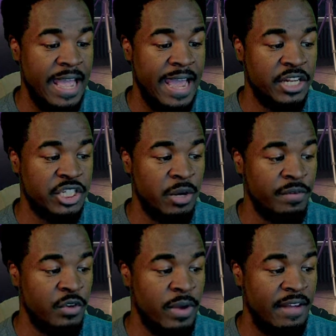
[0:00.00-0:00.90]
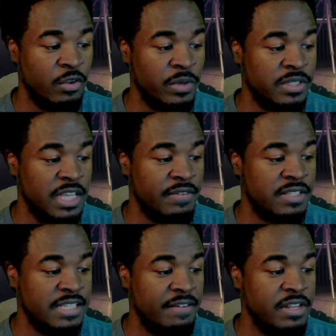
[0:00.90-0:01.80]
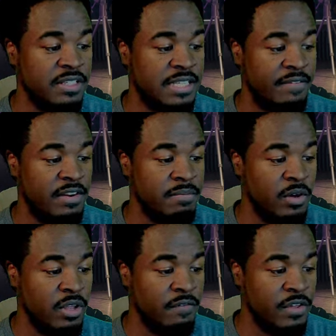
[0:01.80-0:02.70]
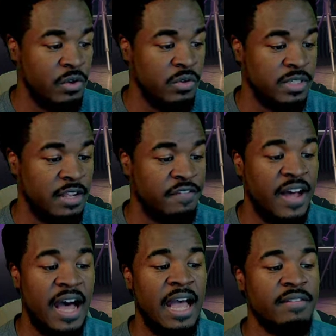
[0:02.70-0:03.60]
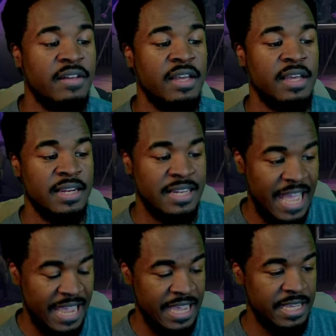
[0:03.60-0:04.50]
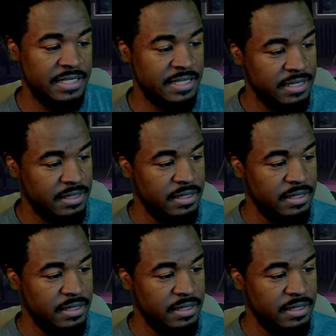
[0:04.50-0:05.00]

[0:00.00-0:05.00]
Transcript: ad share revenue after receiving 77 million views in 5 days.